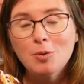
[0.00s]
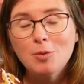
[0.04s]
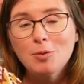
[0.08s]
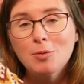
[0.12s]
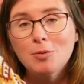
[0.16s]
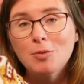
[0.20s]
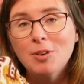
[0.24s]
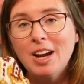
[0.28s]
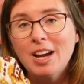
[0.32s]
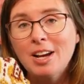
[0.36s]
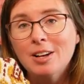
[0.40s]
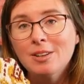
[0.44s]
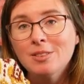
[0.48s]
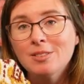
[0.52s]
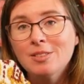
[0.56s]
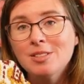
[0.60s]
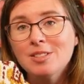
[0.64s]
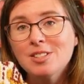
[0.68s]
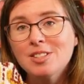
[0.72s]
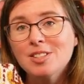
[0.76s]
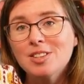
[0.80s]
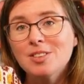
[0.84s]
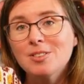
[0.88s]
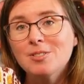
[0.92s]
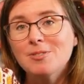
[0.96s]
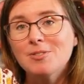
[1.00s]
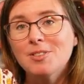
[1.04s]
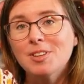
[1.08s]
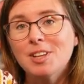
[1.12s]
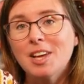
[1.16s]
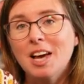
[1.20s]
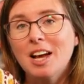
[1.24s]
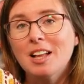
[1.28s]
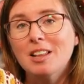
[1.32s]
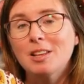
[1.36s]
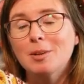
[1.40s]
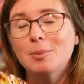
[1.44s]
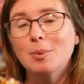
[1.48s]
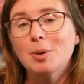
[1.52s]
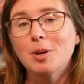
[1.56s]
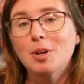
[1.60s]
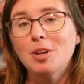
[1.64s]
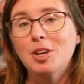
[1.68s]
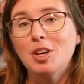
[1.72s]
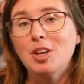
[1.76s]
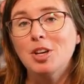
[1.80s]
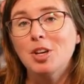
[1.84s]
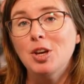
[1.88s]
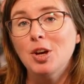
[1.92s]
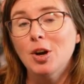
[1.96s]
rounds of the color
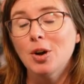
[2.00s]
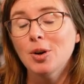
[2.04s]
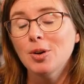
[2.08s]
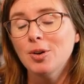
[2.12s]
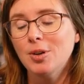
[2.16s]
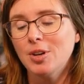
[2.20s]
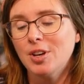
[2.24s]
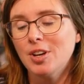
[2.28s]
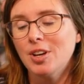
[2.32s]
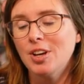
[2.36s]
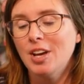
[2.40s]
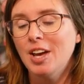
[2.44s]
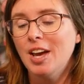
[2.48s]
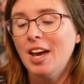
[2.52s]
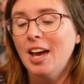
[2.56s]
work yoke,